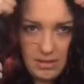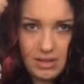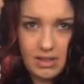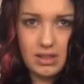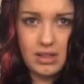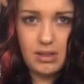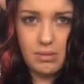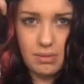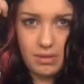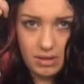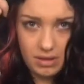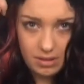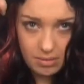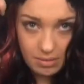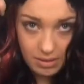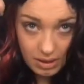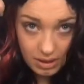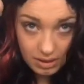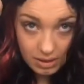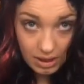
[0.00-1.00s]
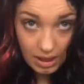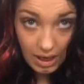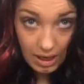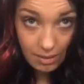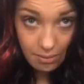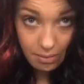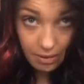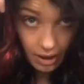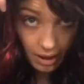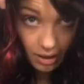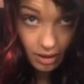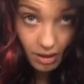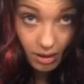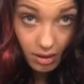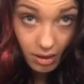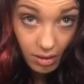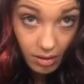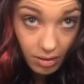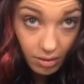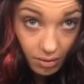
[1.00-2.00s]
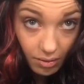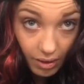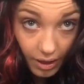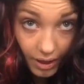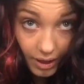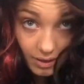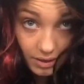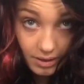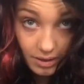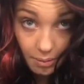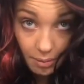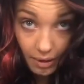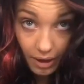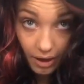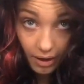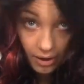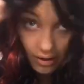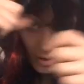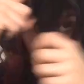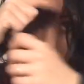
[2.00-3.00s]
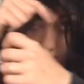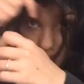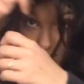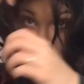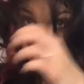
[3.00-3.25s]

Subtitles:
Is it supposed to be a side part? Where is the part?